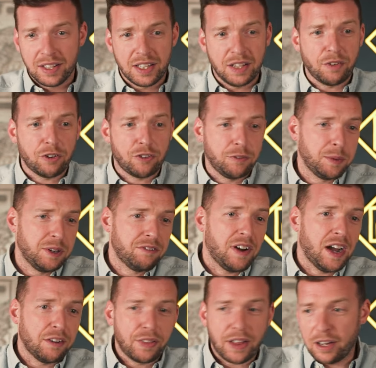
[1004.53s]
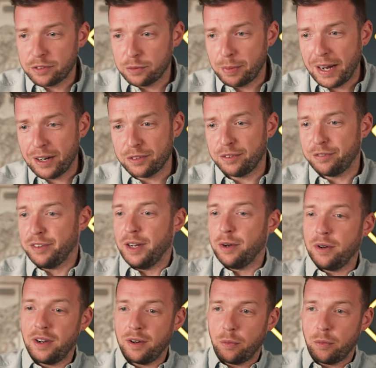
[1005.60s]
they've offered me £5,000 for it.